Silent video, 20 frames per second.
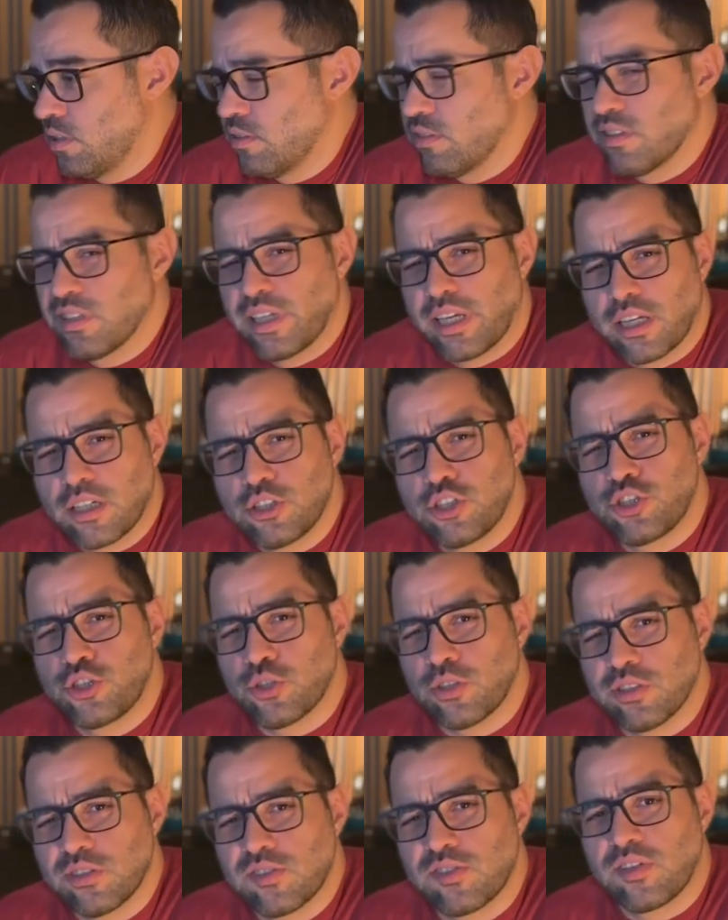Like a
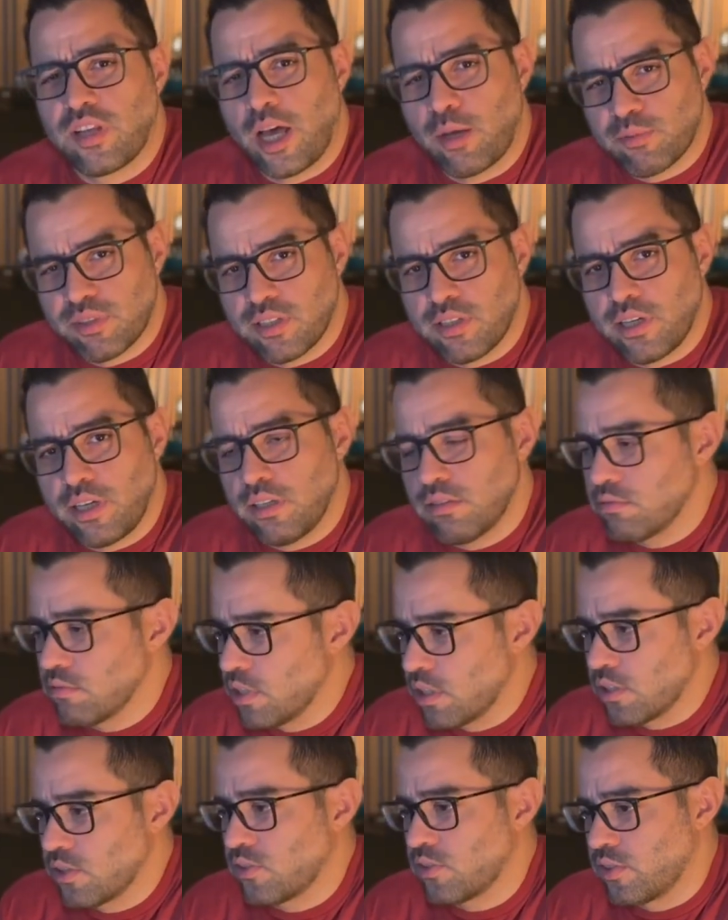short slap delay
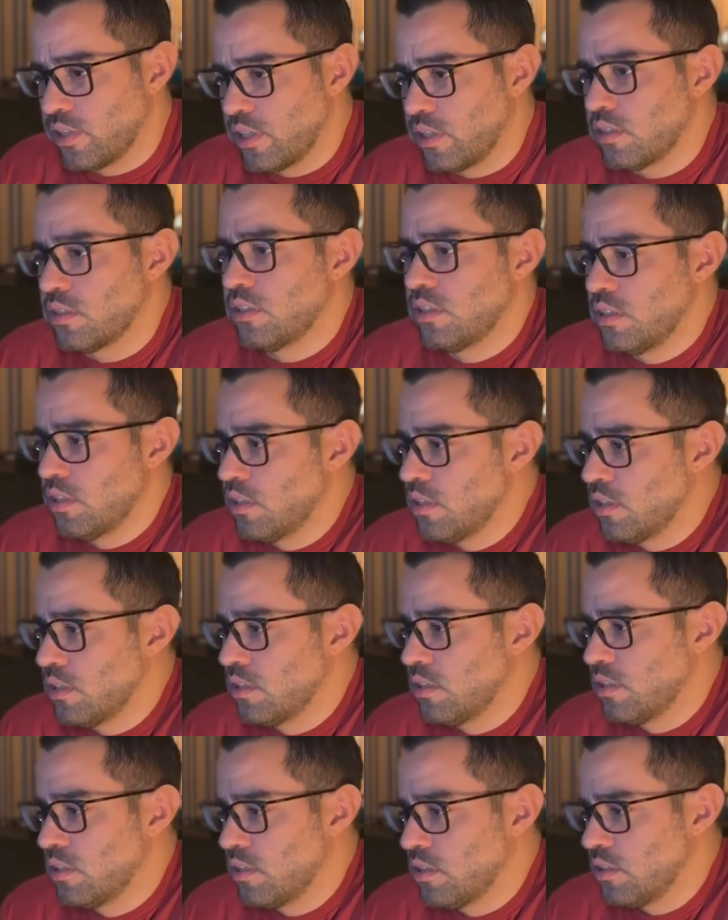on a snare,
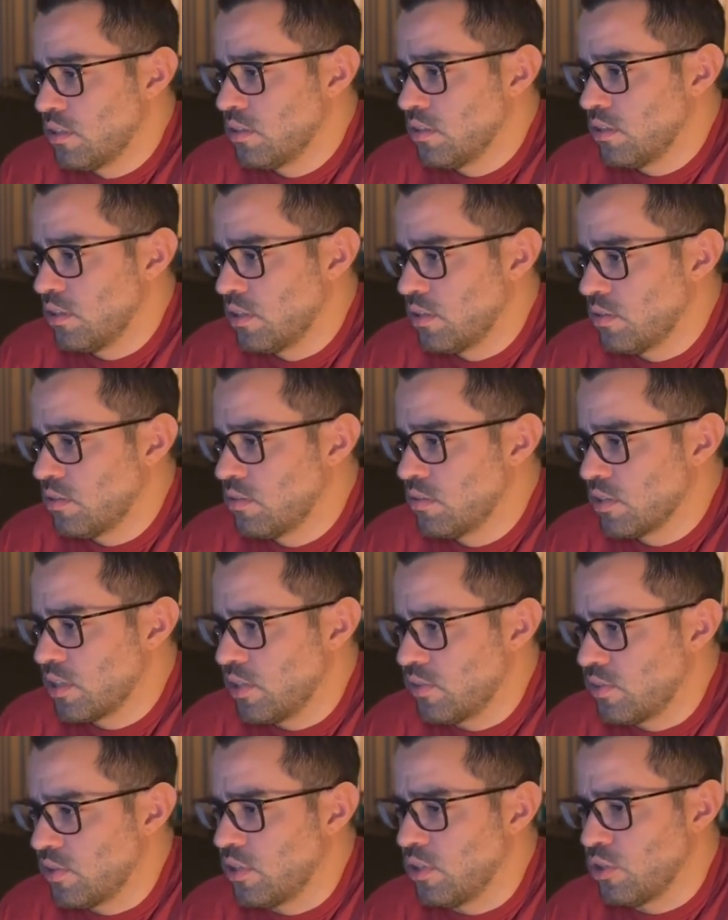
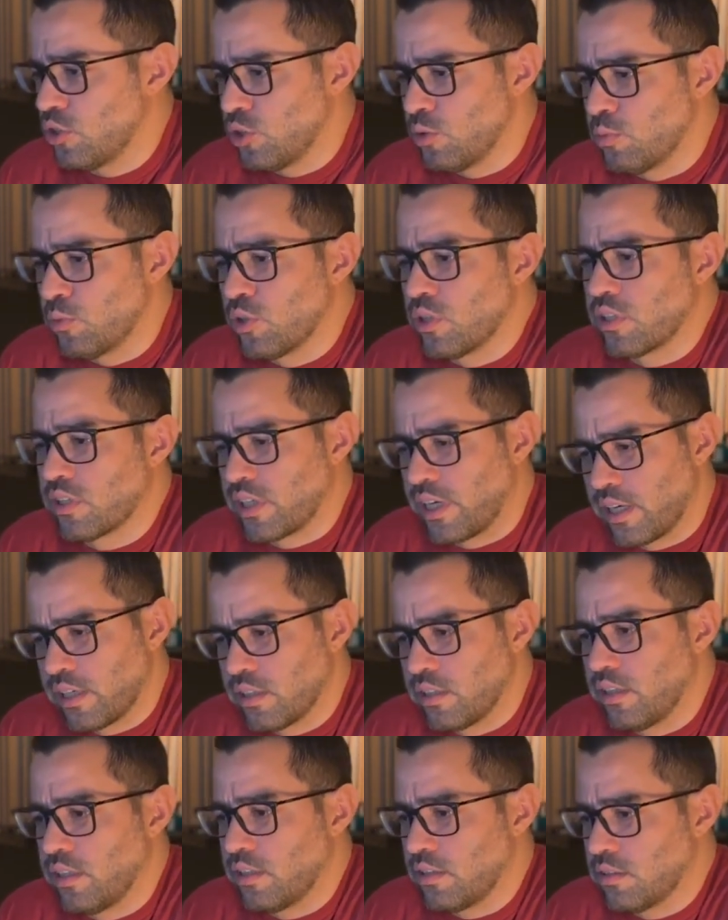gives it a little more kind
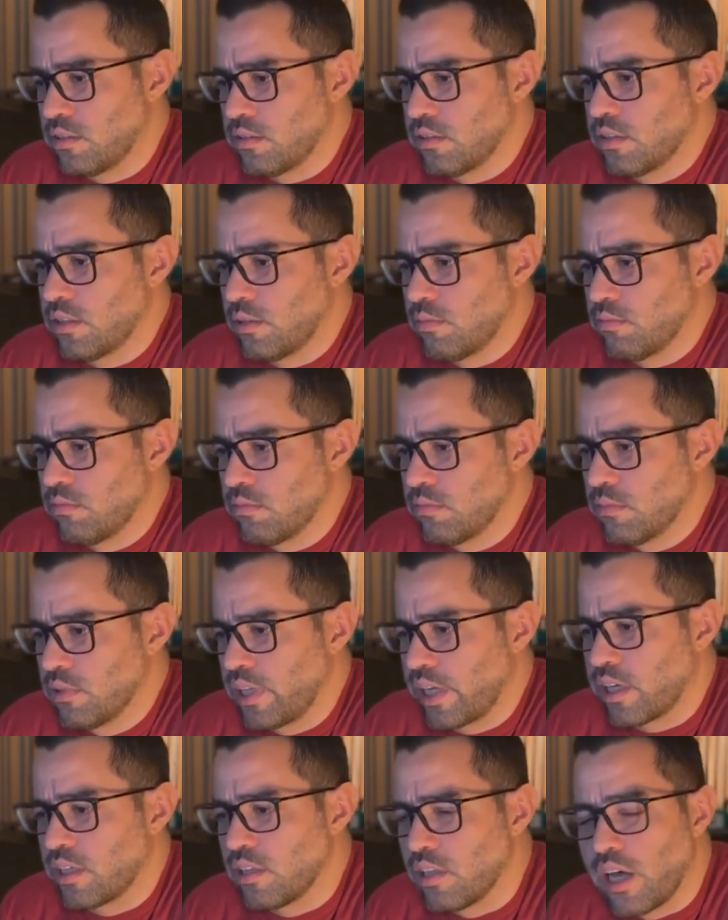of like
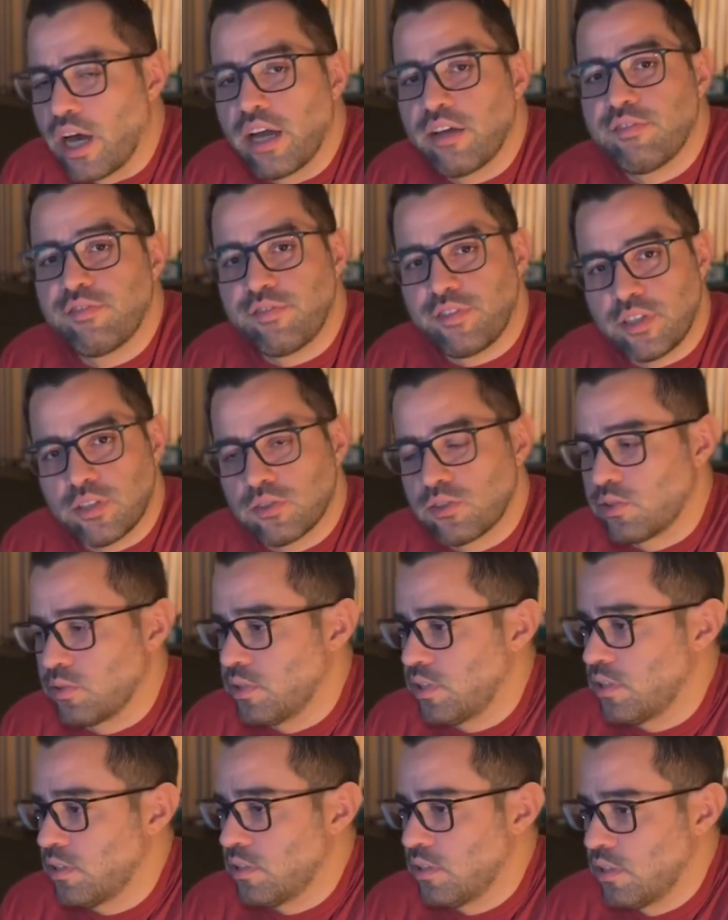a live feel
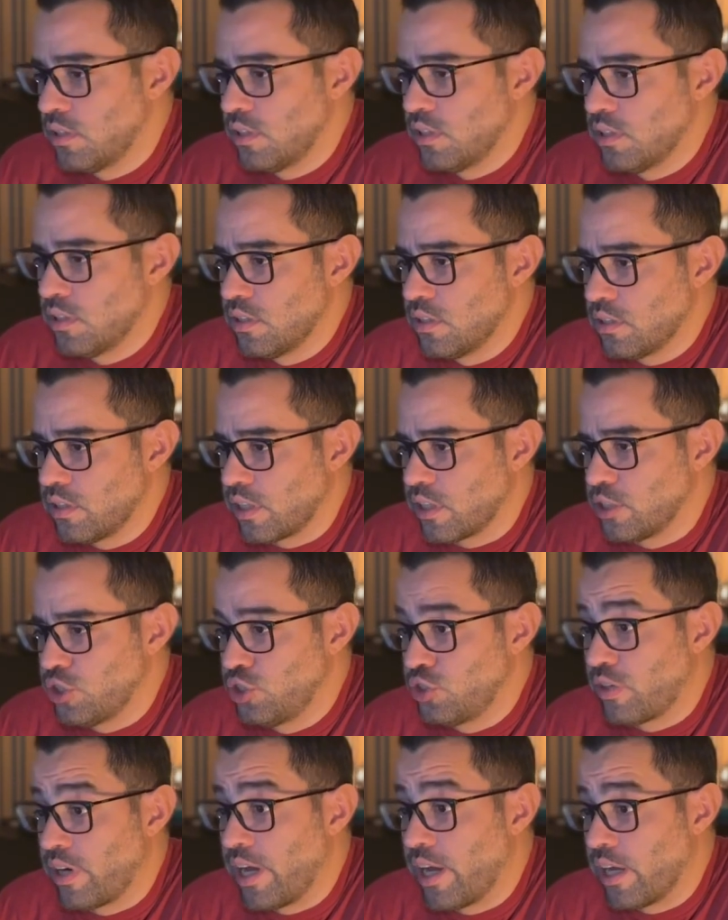to it, like a
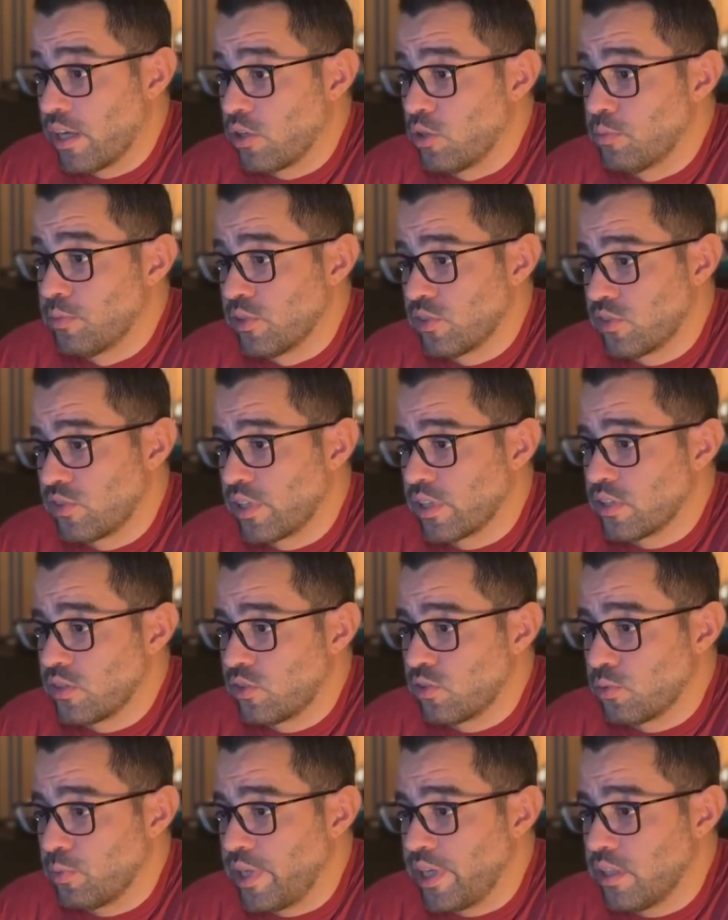drag, almost like
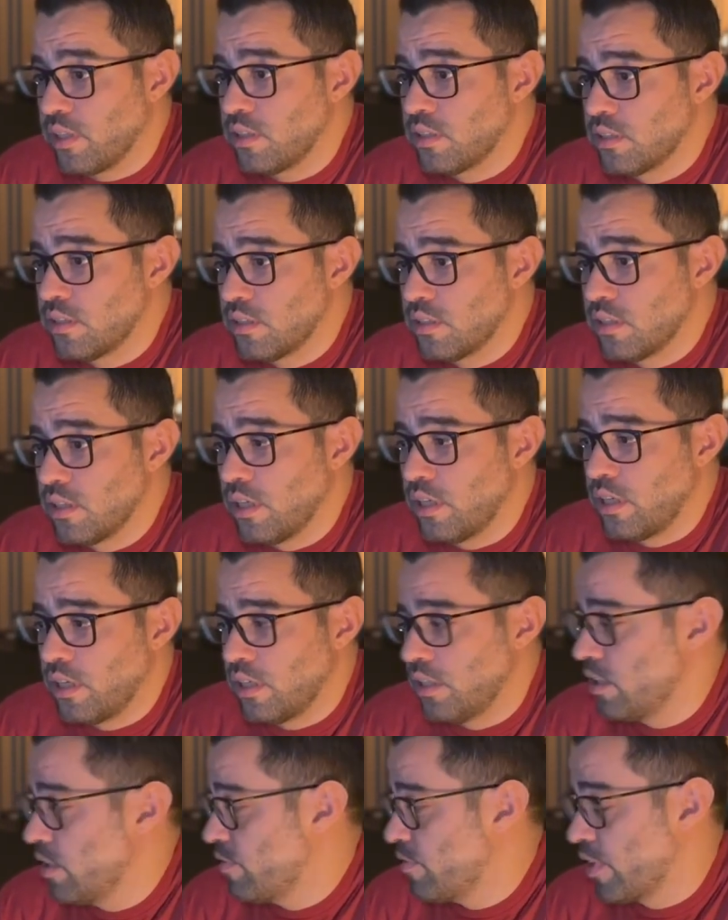a swing. And
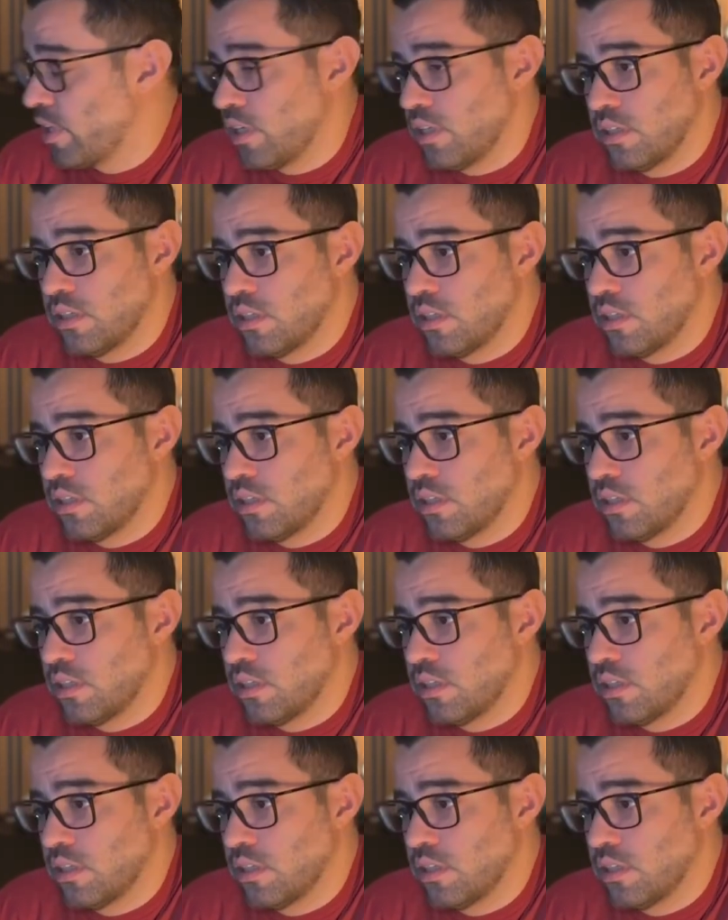then if I